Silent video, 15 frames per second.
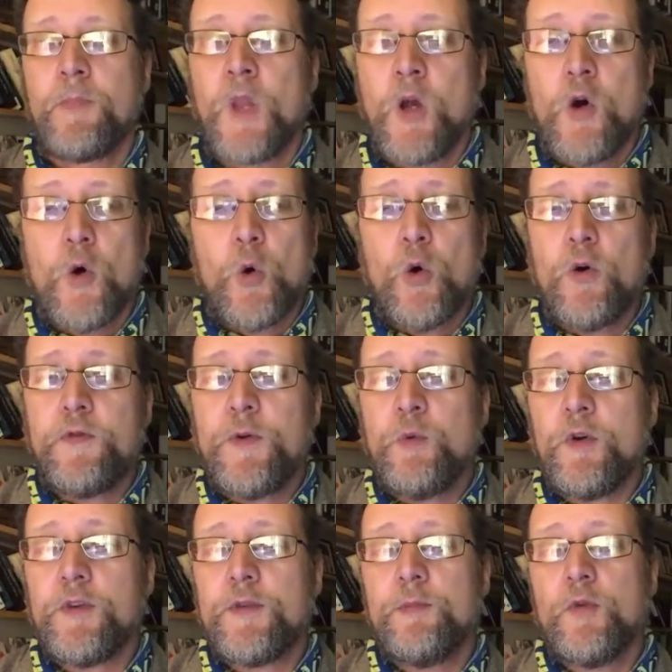Or if you
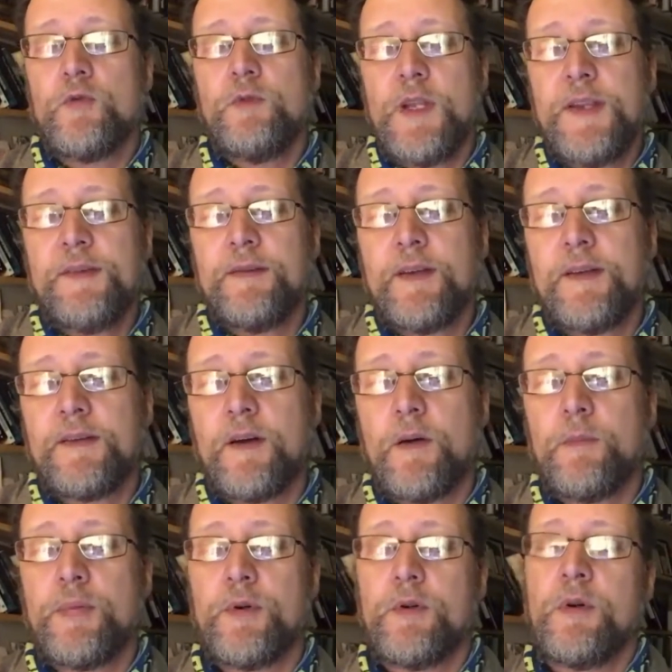want a more recent
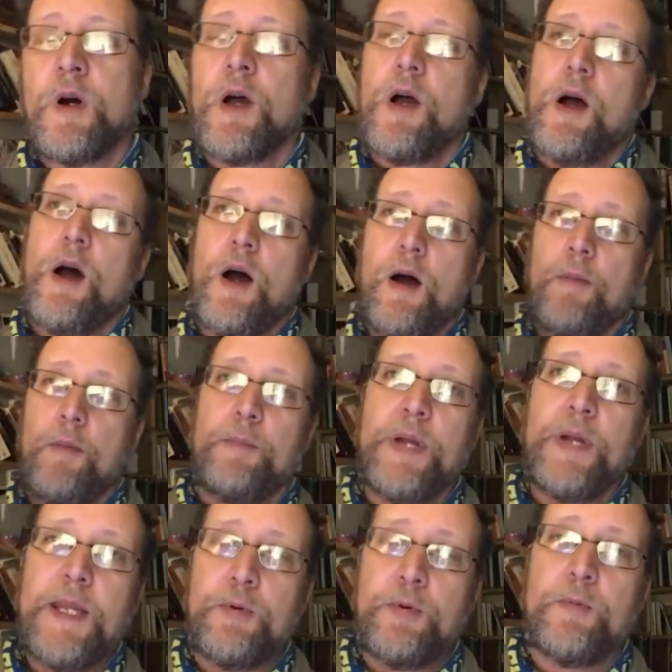example,
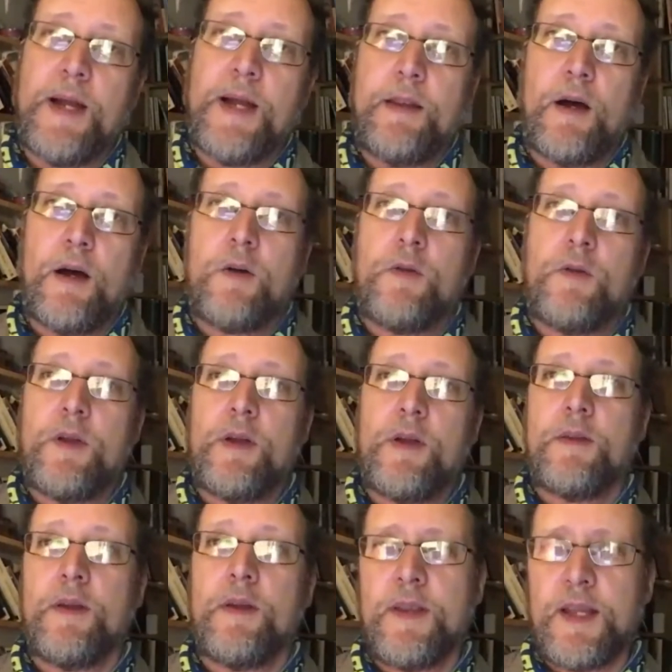people may know that
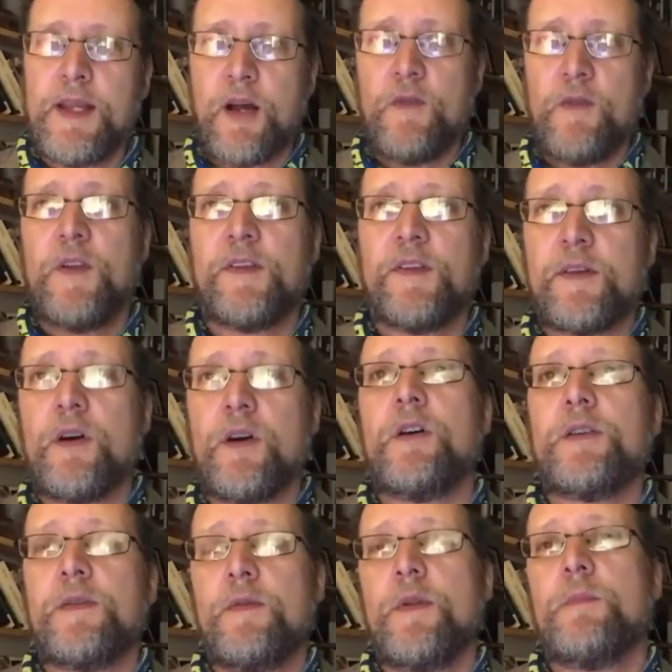kind of the start
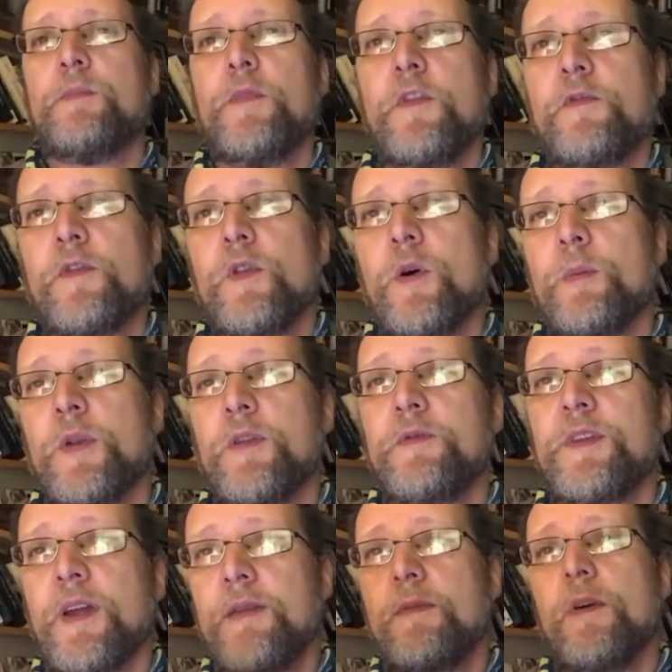of the phenomenon
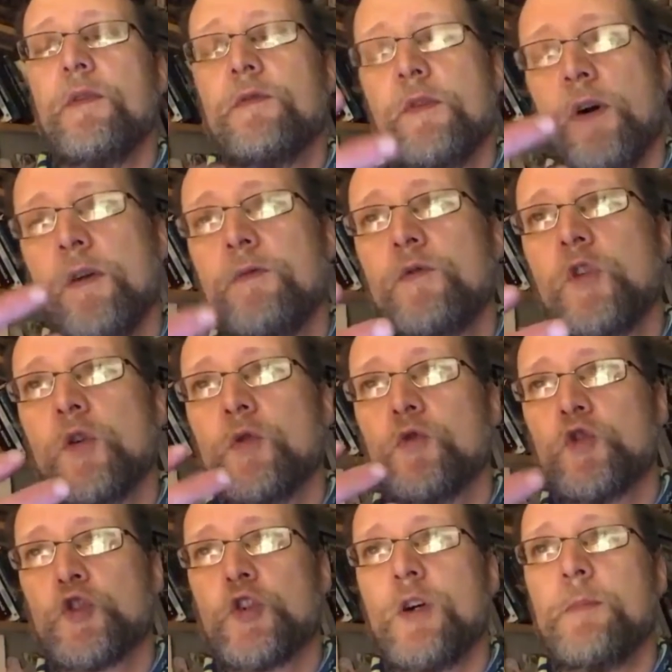of Donald
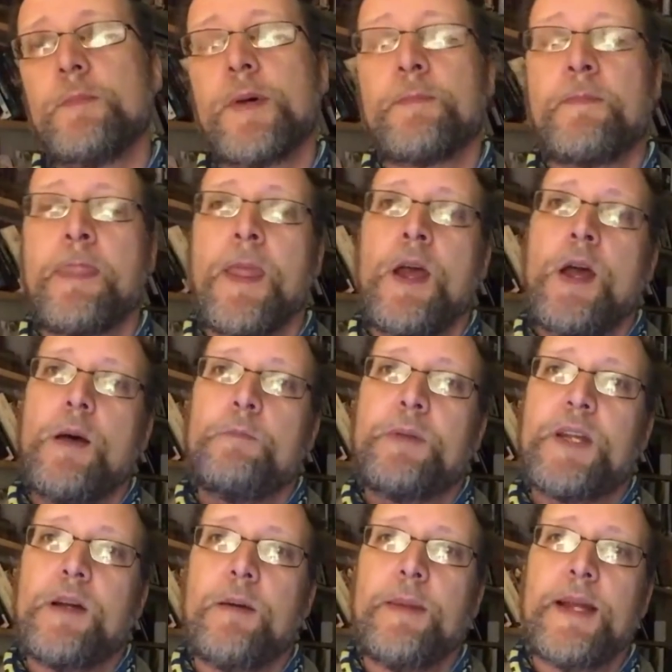Trump
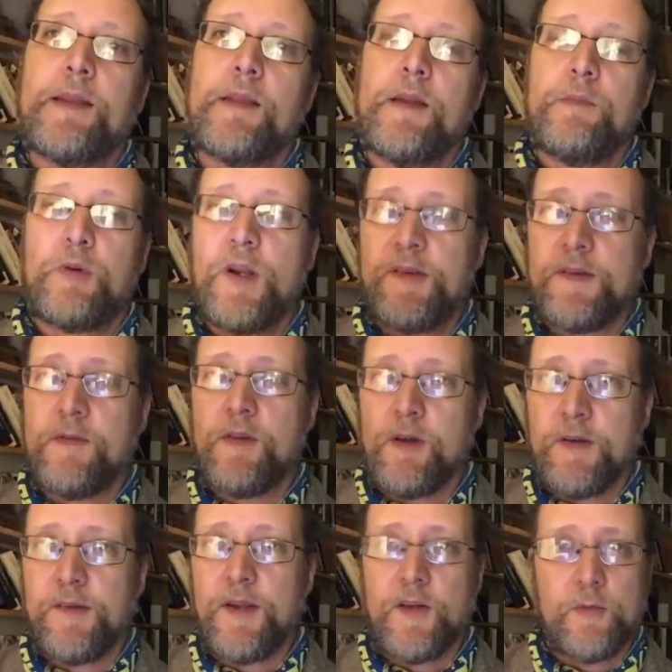becoming the president of the United
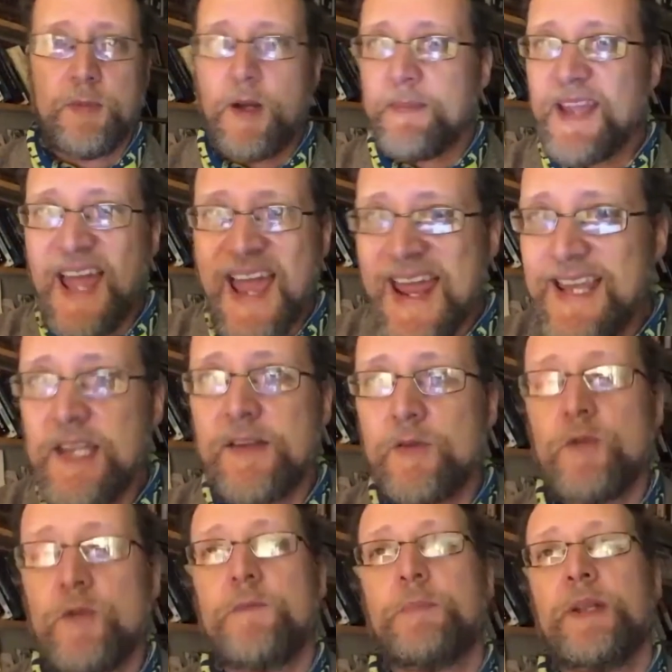States or becoming any sort
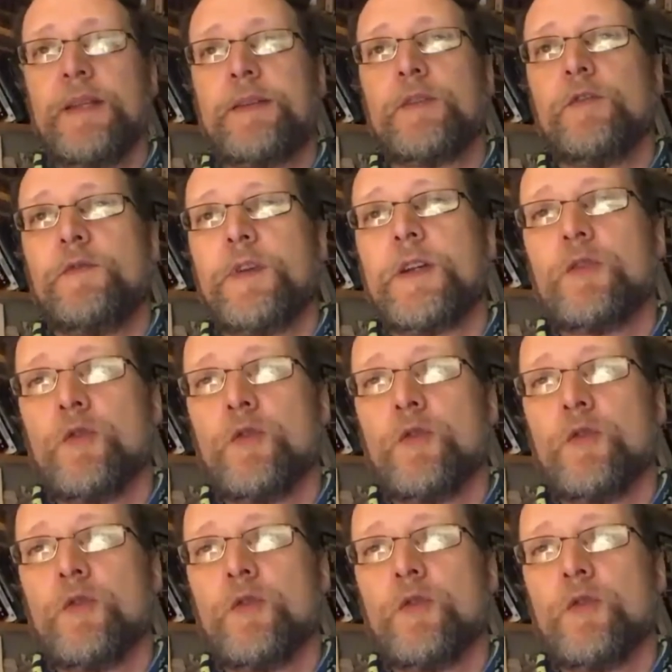of political figure at